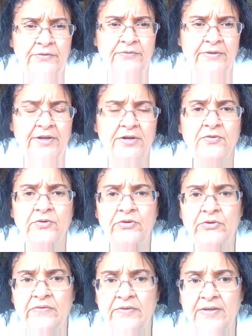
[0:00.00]
careful
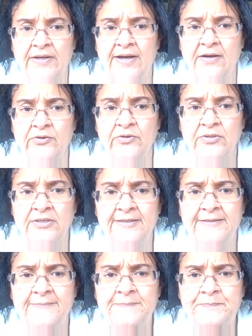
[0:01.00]
use in the elderly,